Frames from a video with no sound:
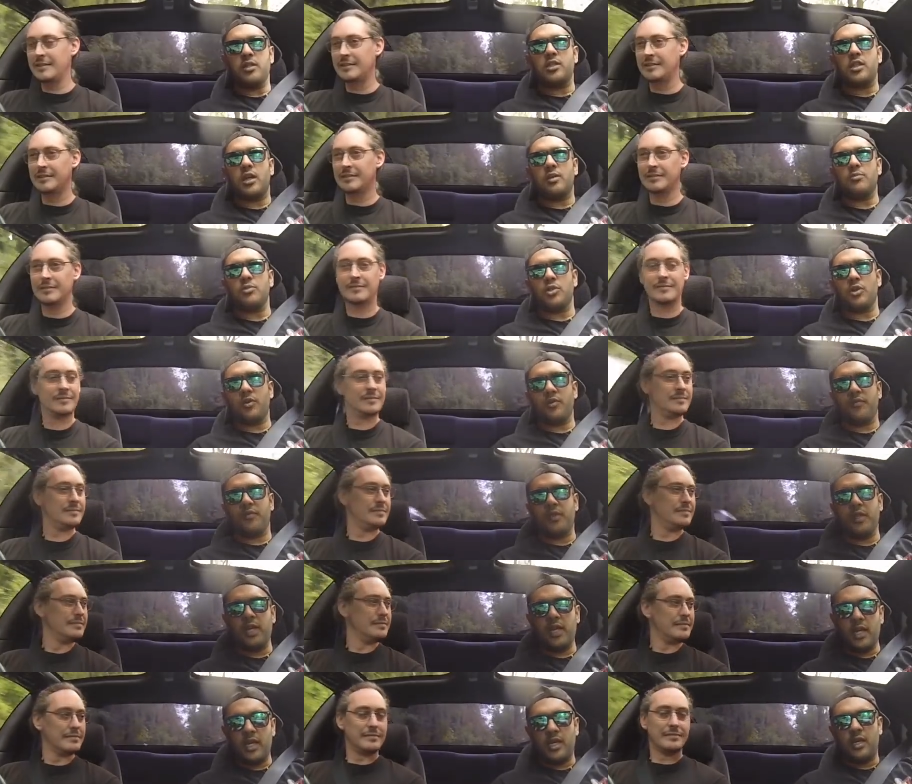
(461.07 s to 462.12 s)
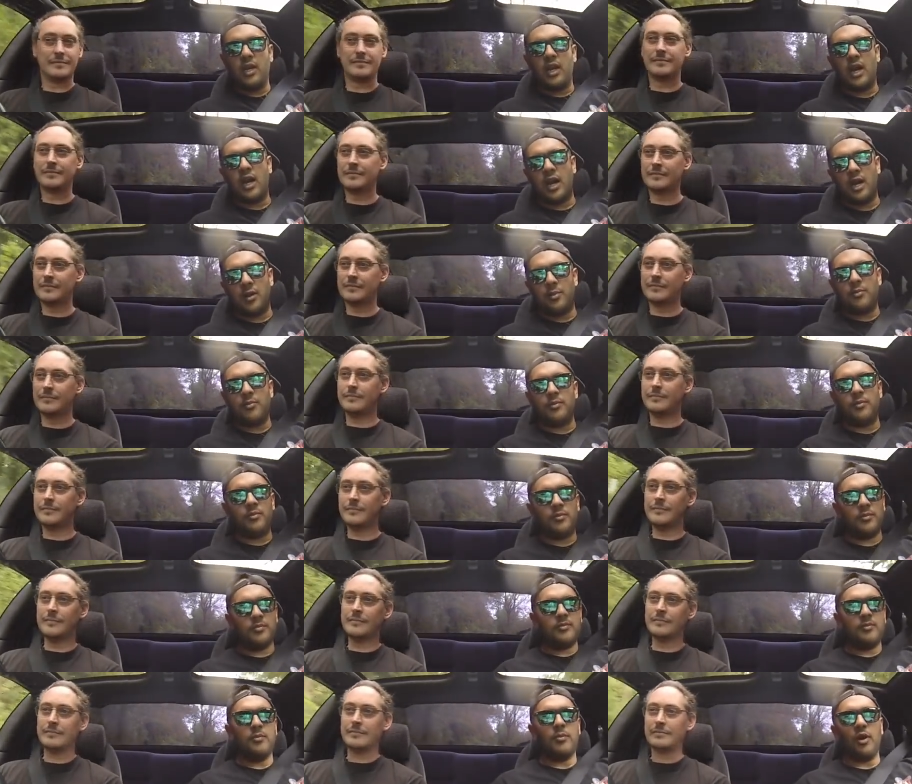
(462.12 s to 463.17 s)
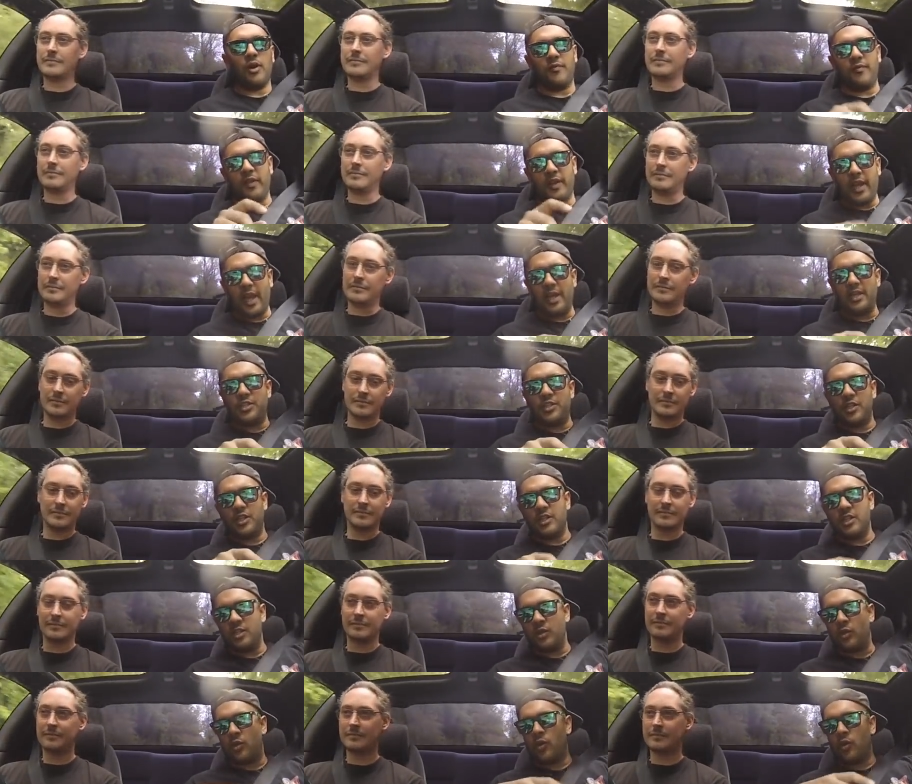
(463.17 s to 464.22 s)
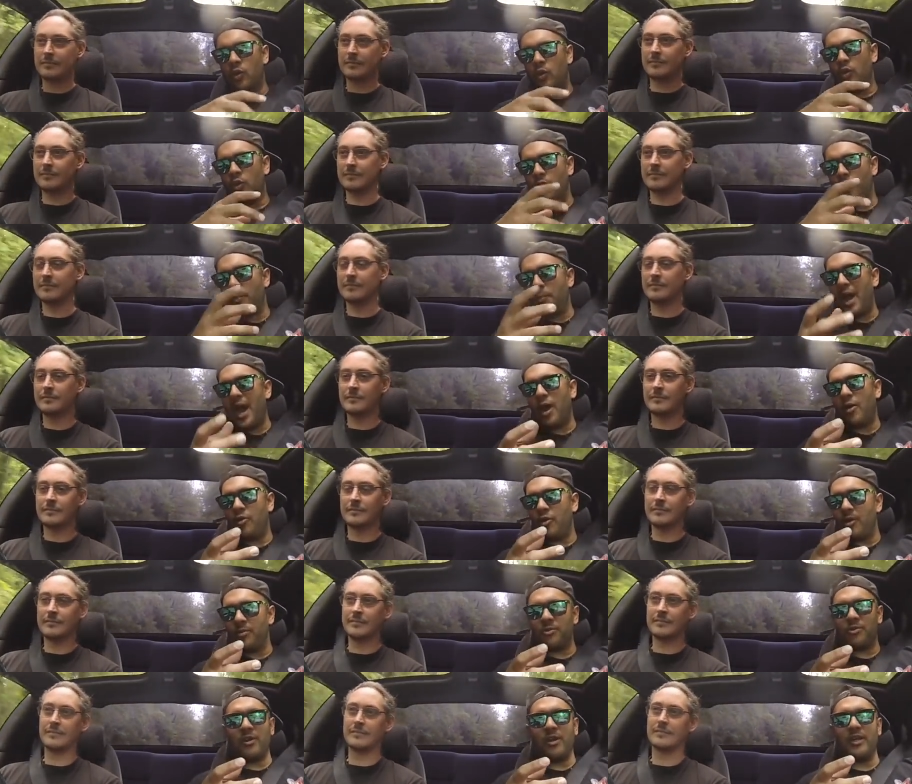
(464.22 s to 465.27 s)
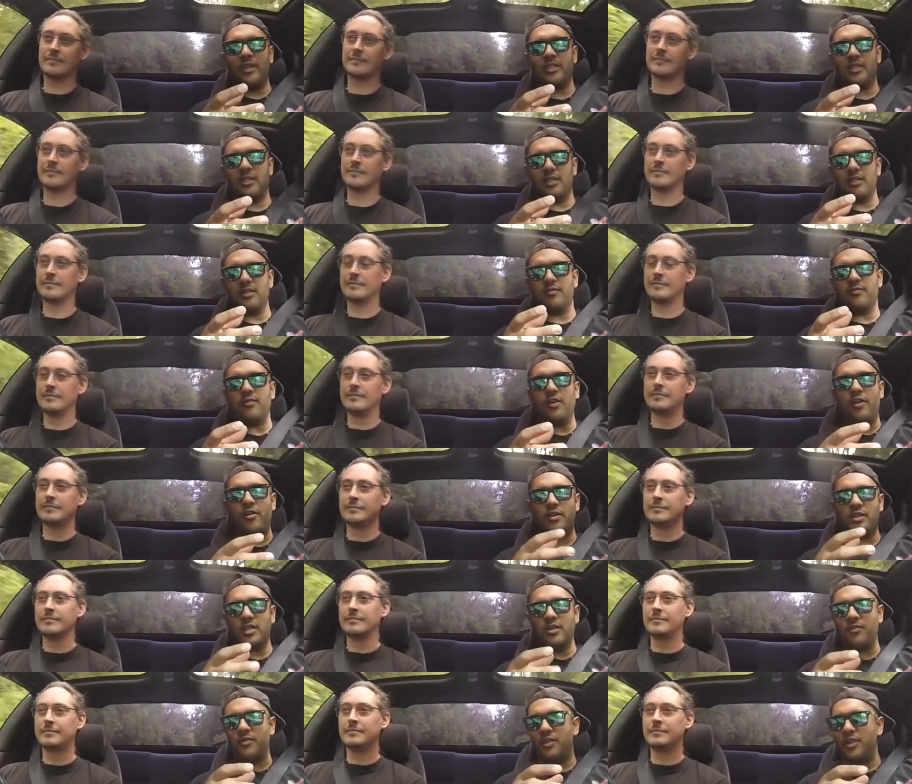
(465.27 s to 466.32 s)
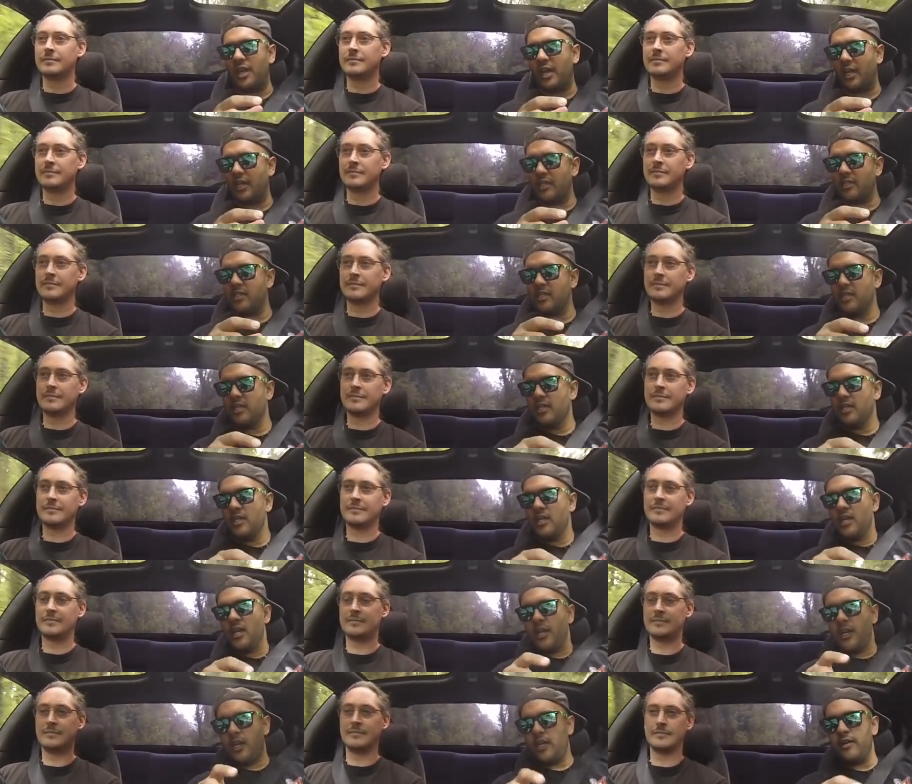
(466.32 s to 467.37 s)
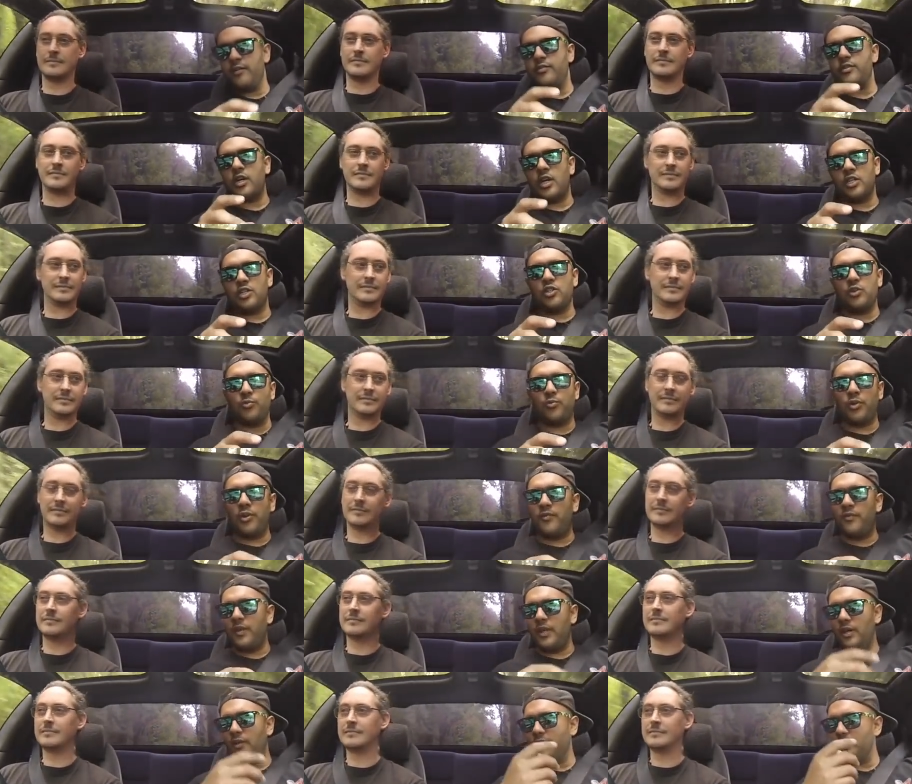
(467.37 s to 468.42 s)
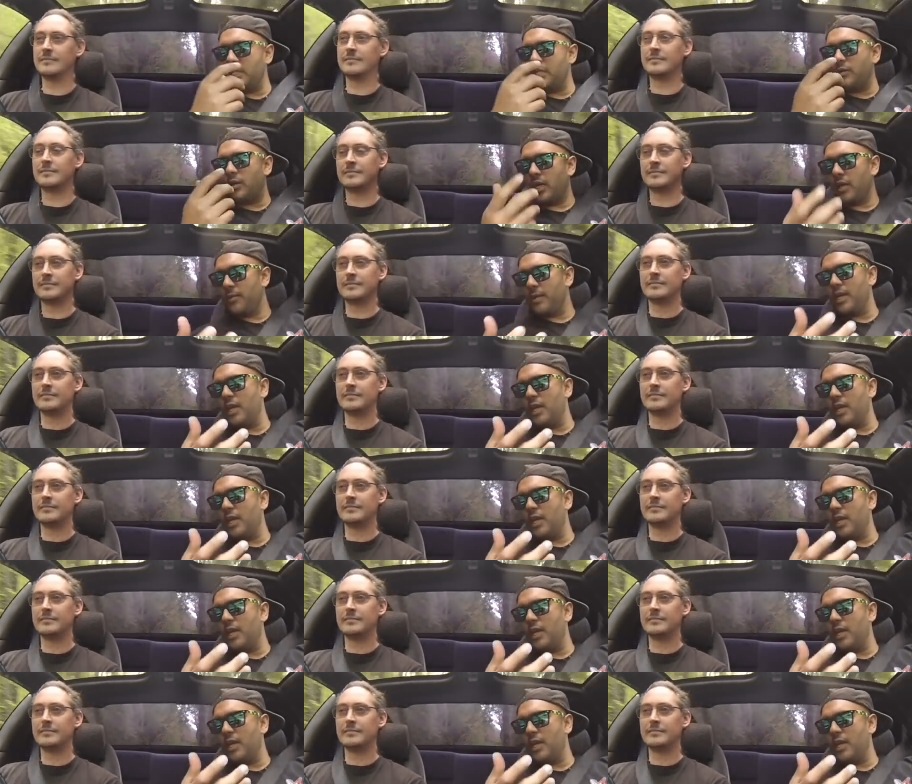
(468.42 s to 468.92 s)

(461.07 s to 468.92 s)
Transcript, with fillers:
Speaker 1: So in terms of the um, modifications or, or the power upgrades and various other things. I know you've touched on briefly, obviously,